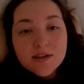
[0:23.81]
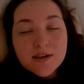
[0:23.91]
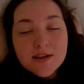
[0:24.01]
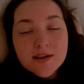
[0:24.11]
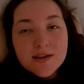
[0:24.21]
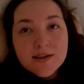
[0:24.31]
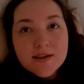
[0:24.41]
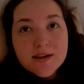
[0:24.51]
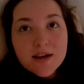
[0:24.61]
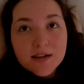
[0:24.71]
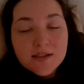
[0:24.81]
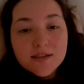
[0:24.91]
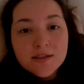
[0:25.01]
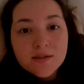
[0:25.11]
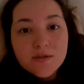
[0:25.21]
not
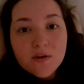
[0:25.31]
to